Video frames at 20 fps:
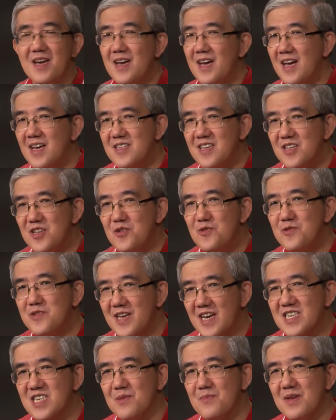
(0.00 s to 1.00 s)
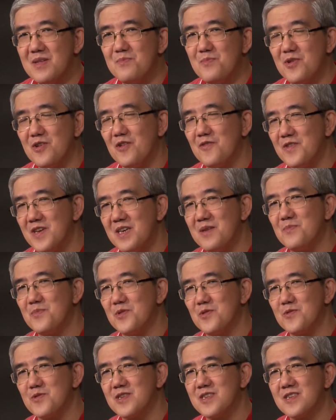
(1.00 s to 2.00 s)
In the New Testament book of
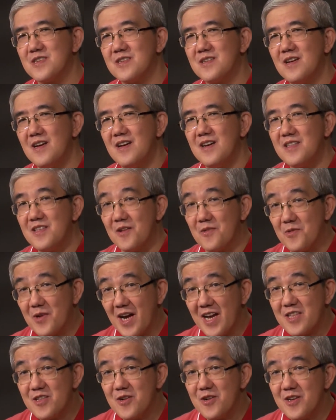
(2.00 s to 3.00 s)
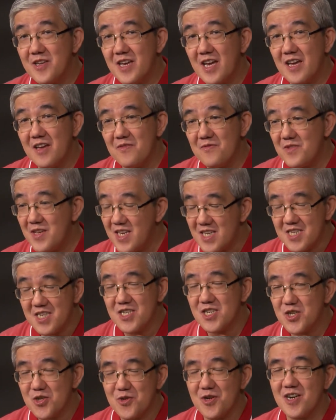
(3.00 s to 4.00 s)
Hebrews, the writer gave these
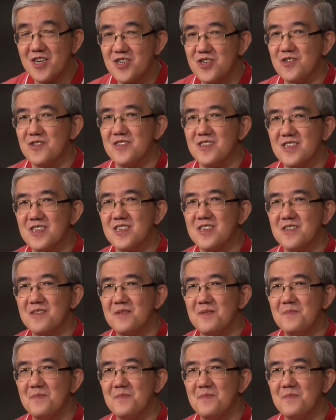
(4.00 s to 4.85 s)
instructions